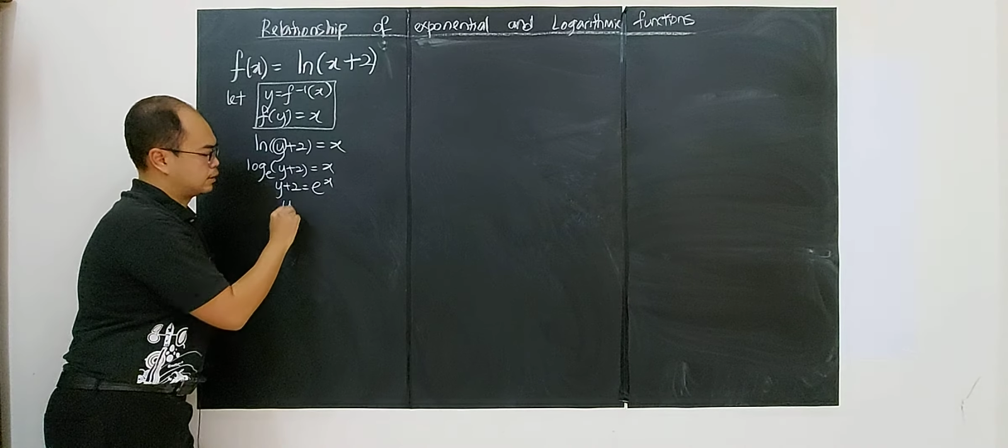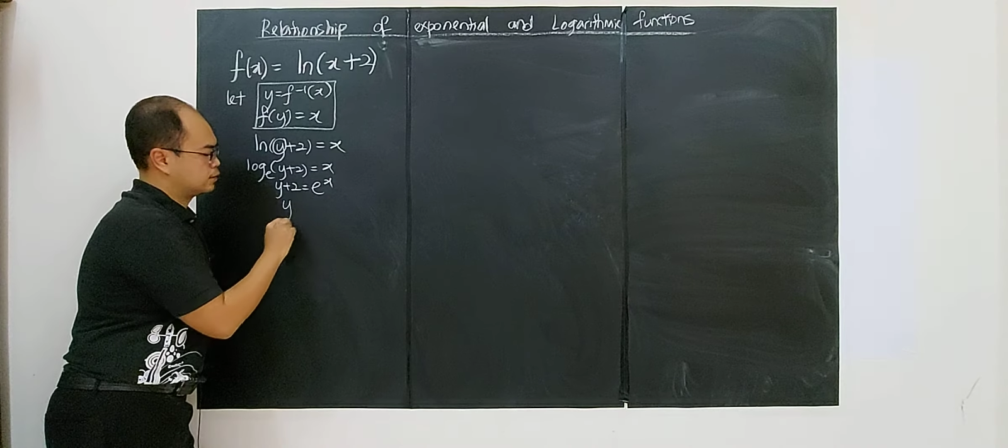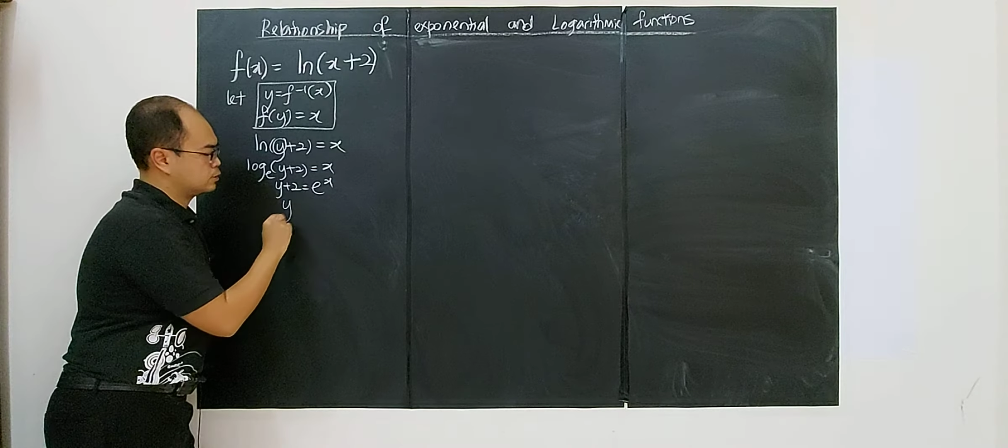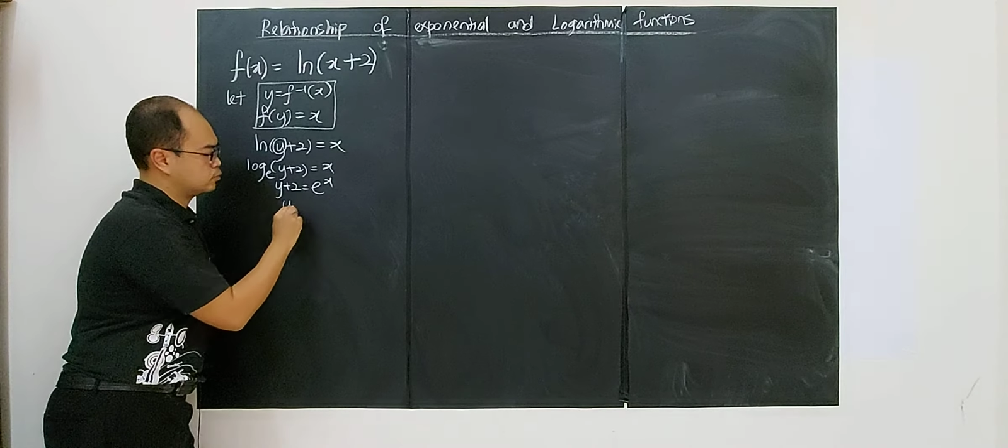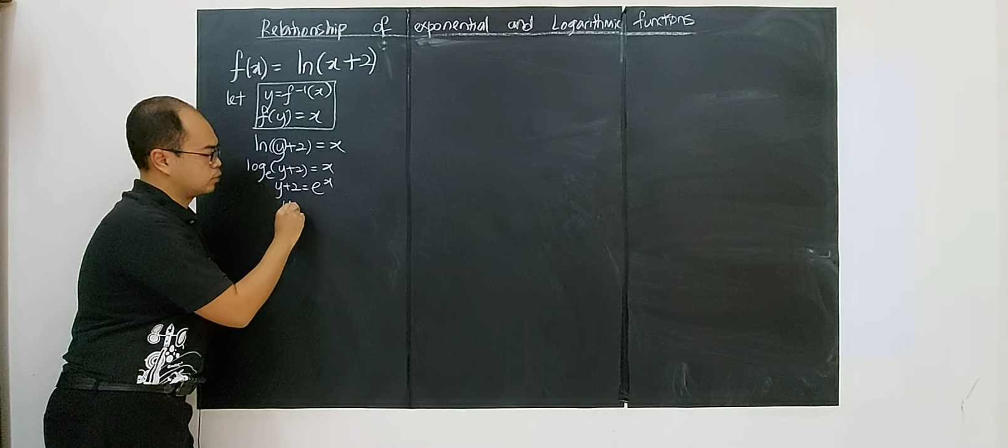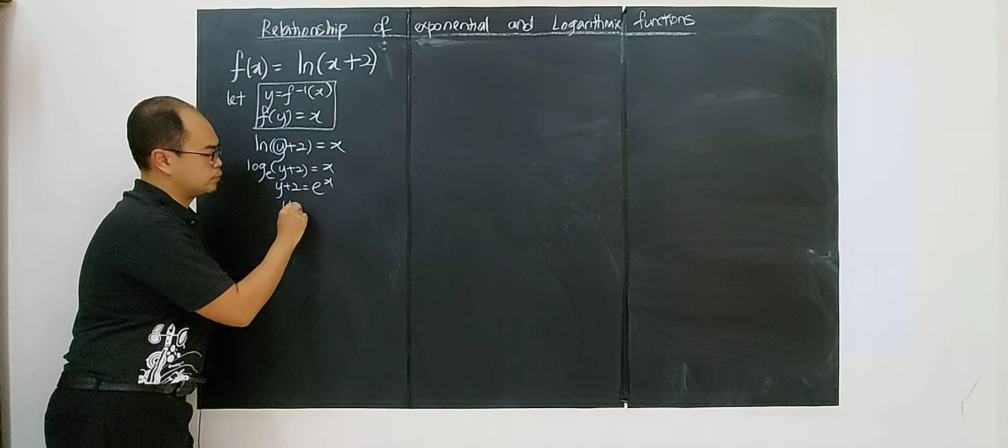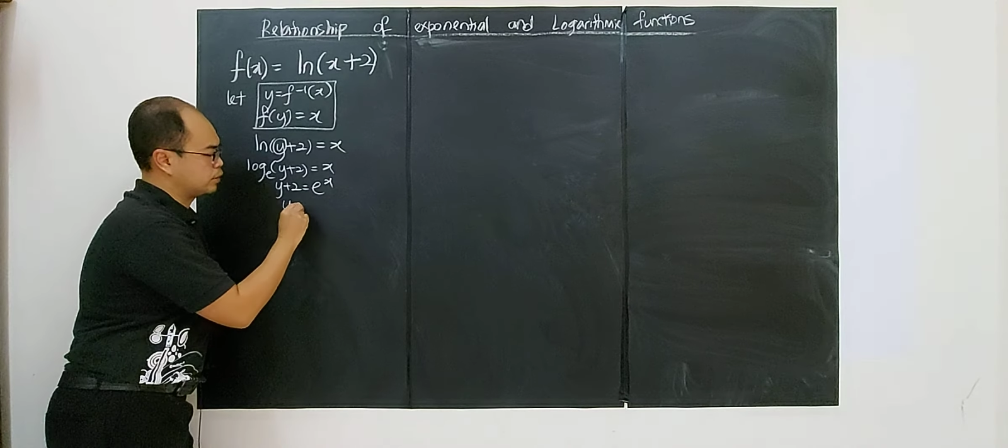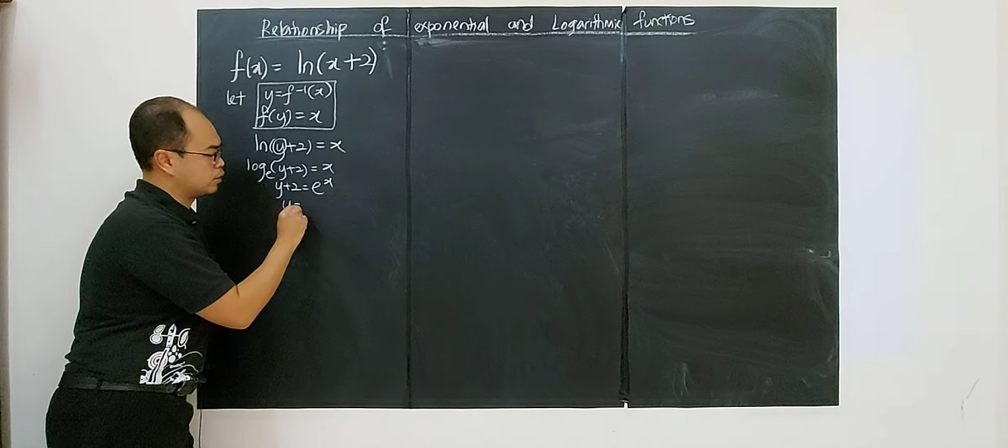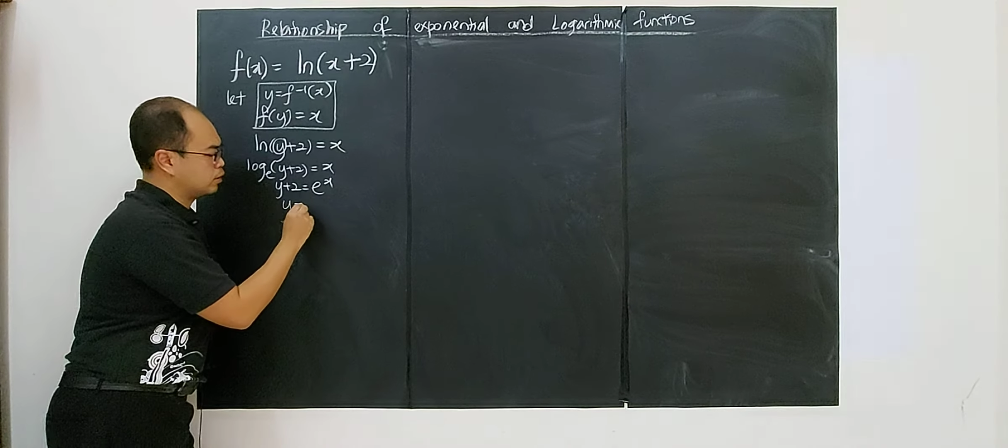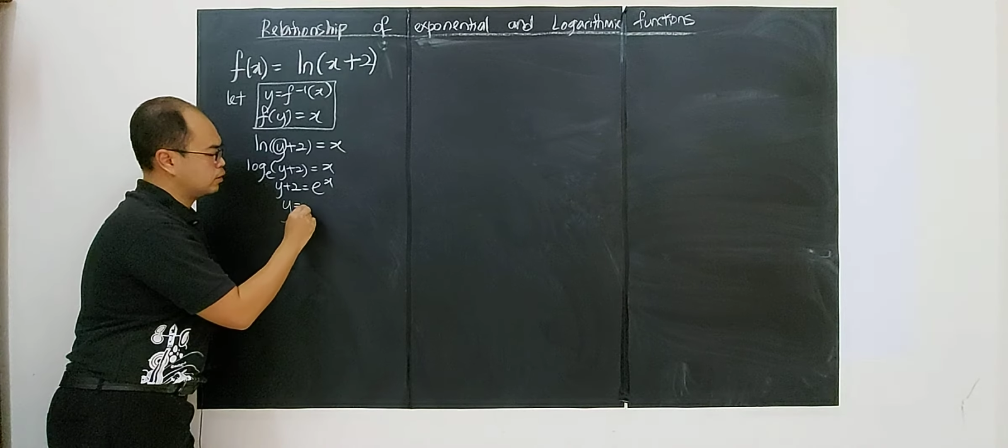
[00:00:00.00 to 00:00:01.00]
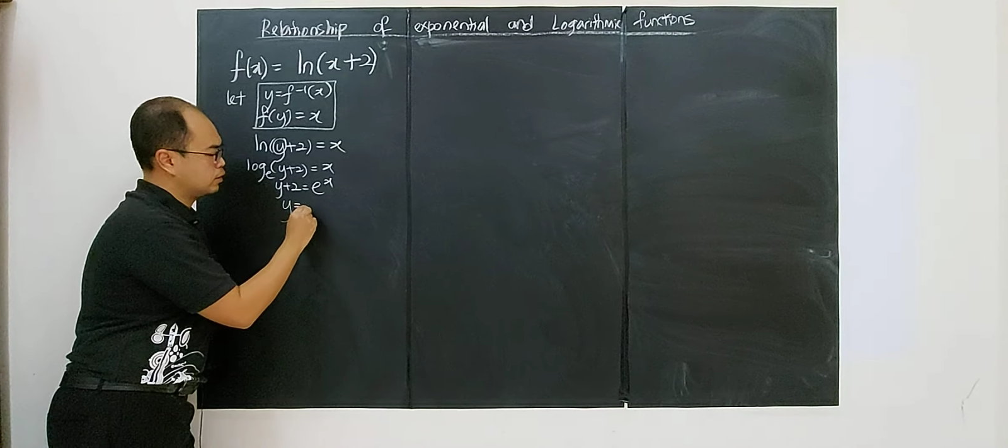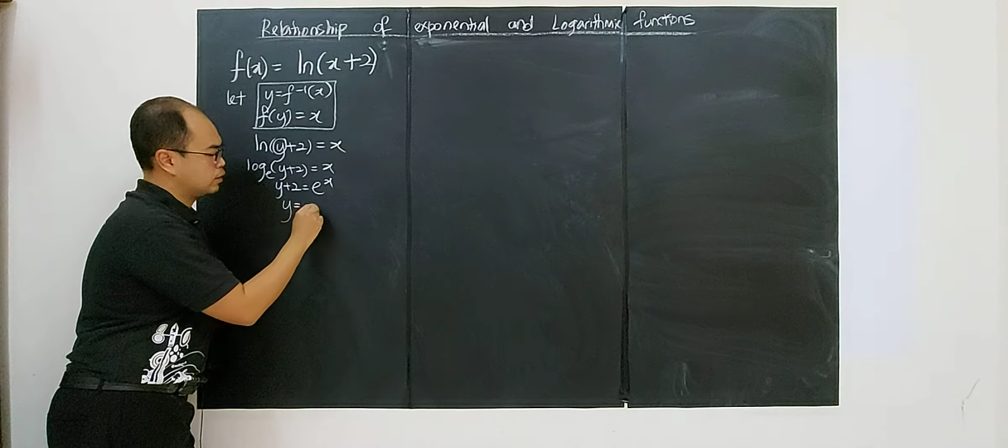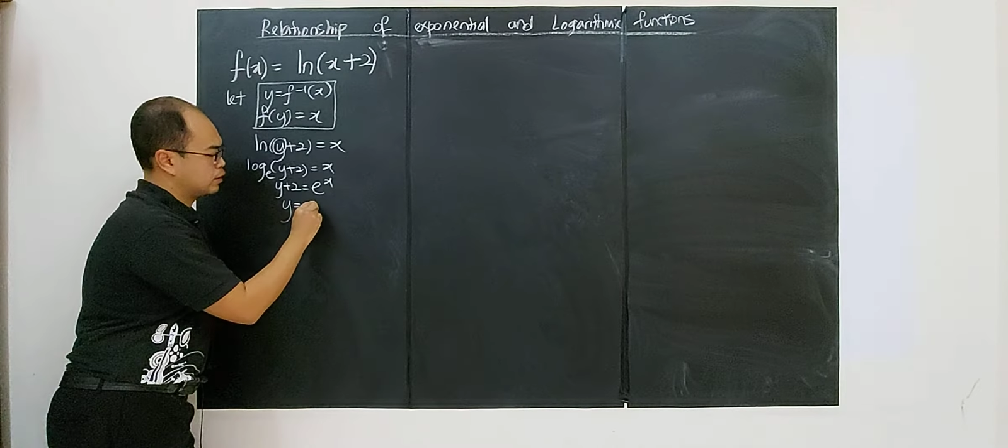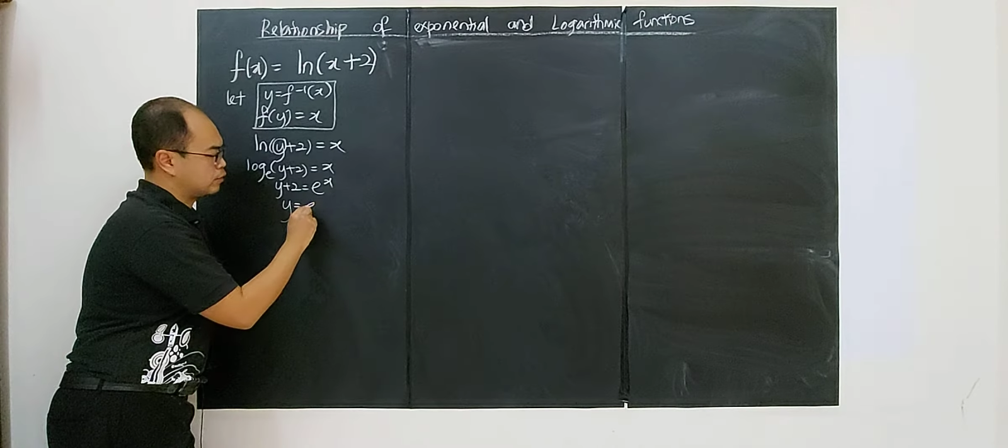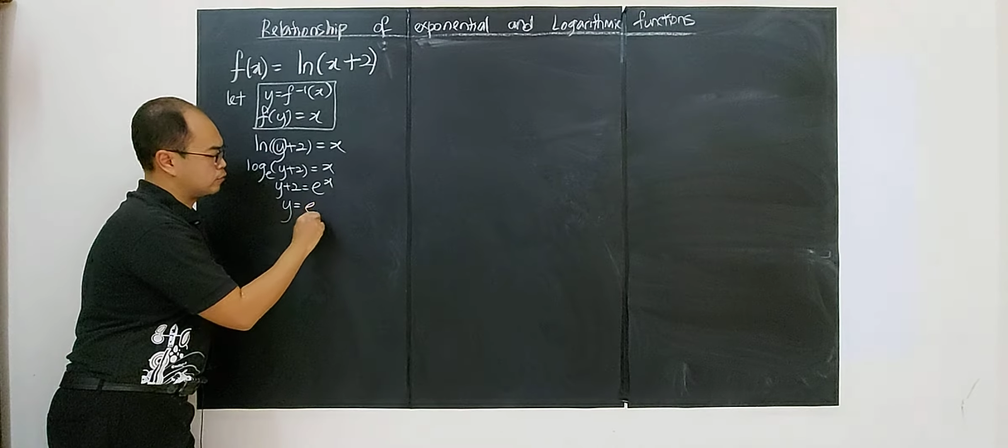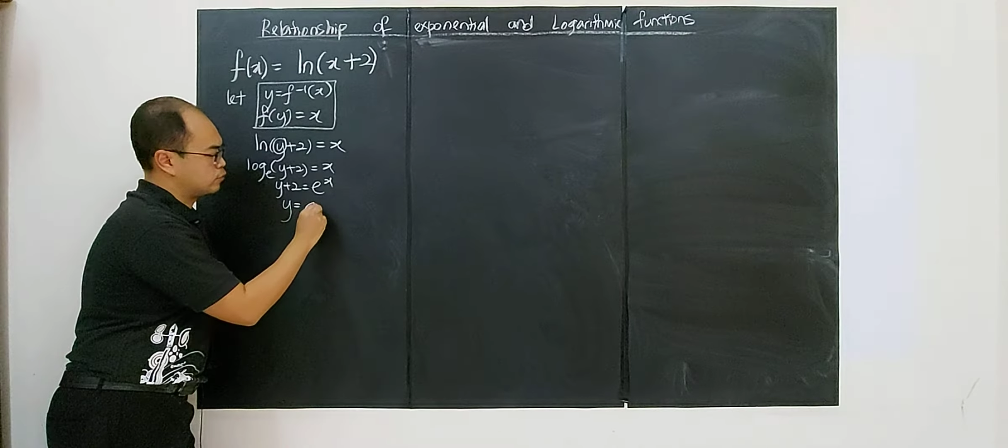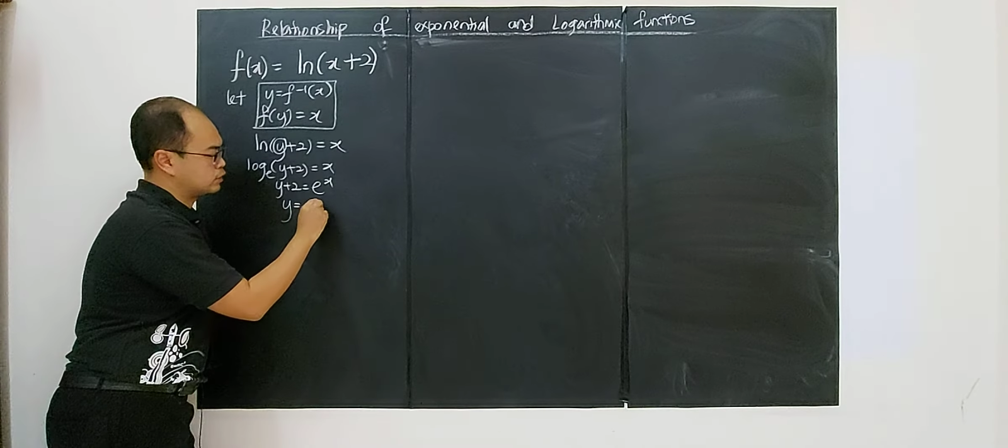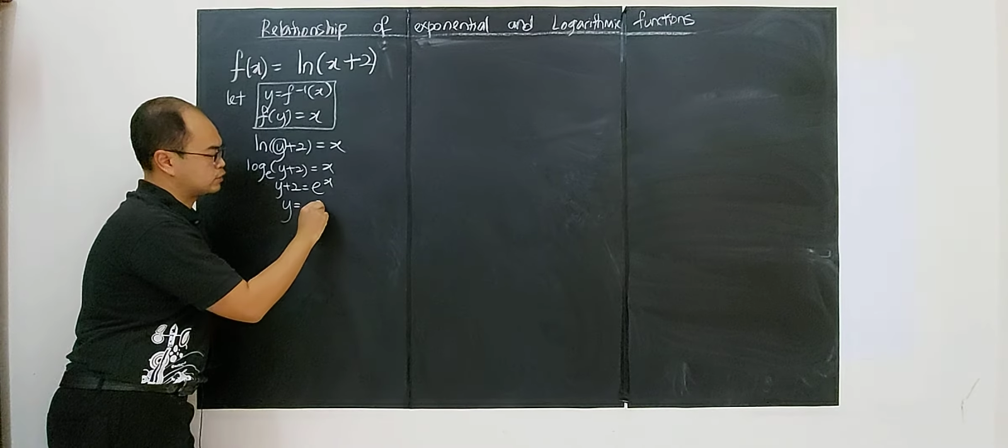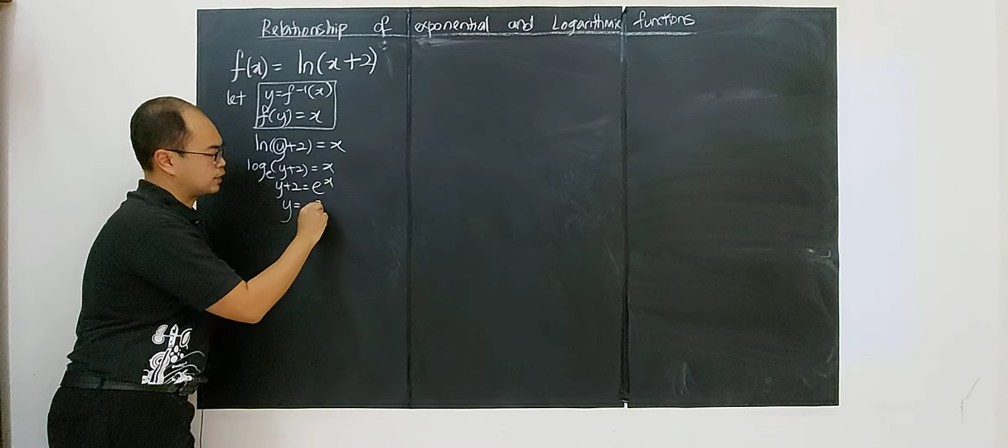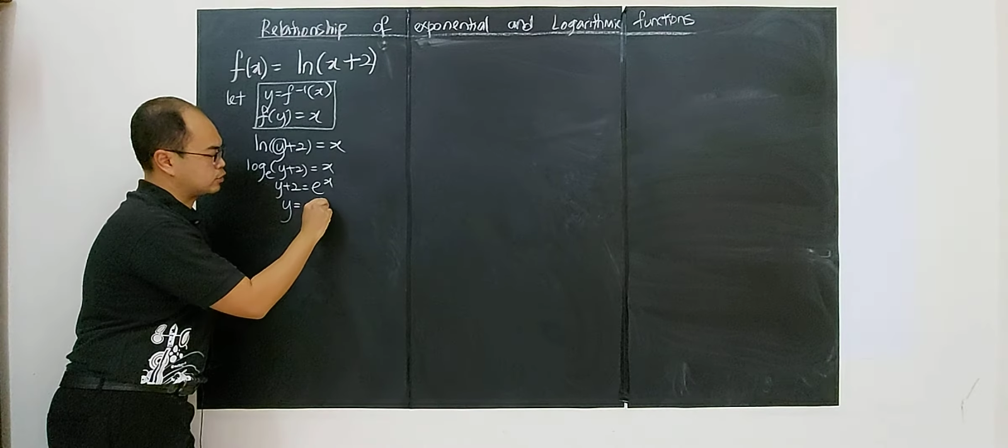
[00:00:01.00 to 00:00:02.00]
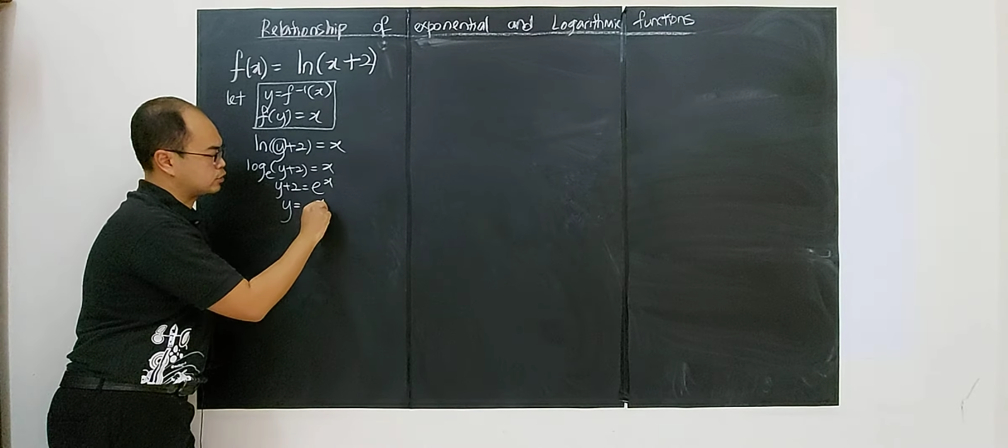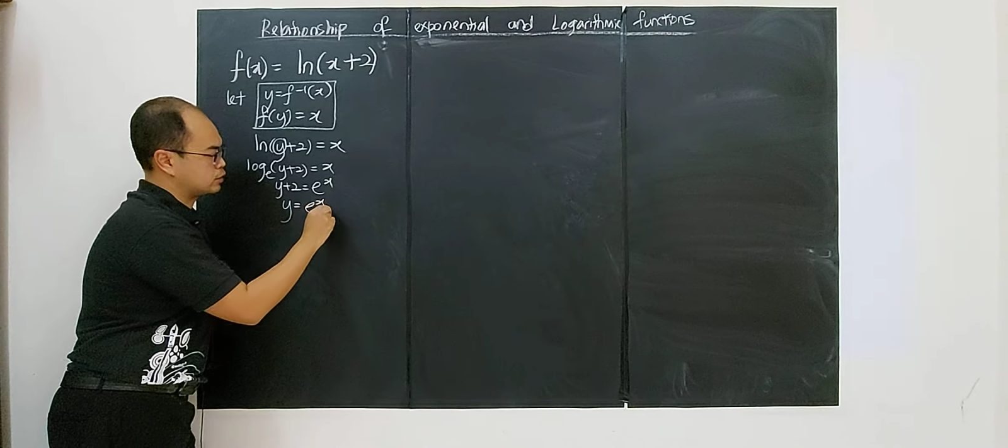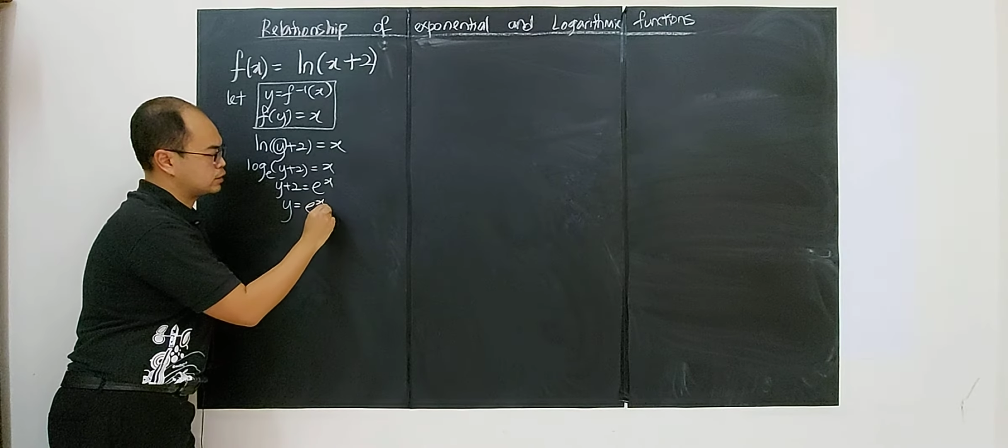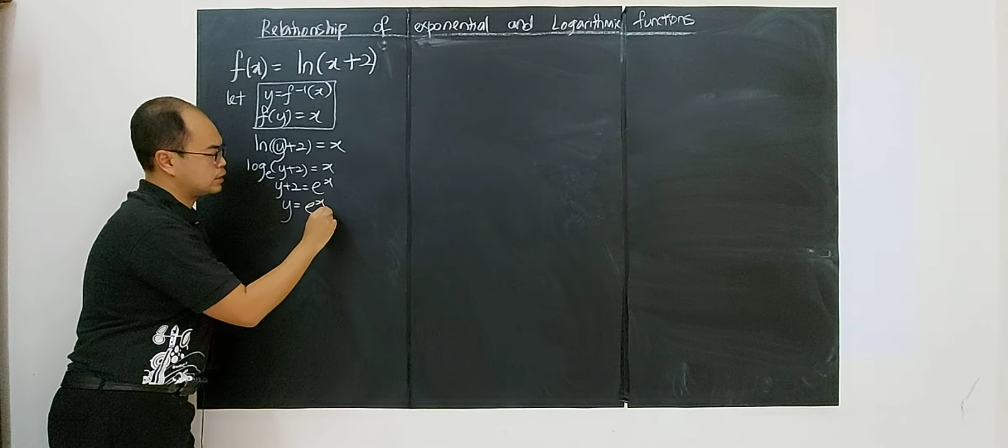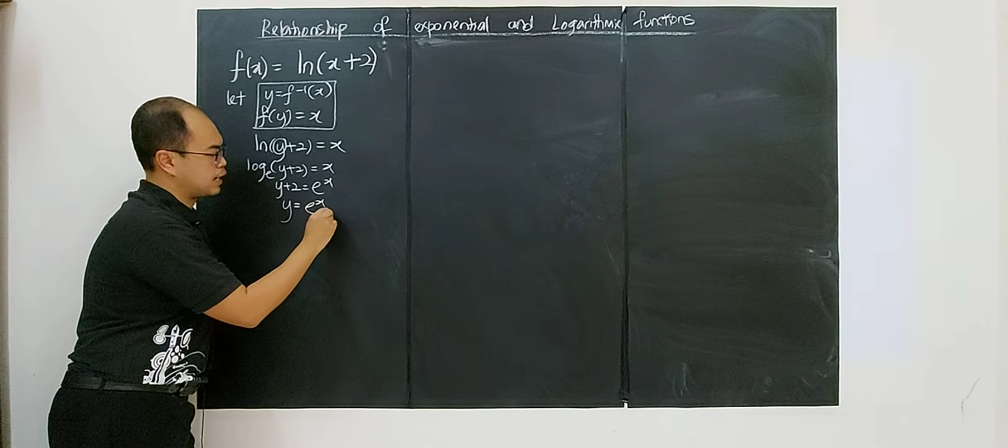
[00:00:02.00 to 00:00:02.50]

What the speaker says: This will be your inverse function,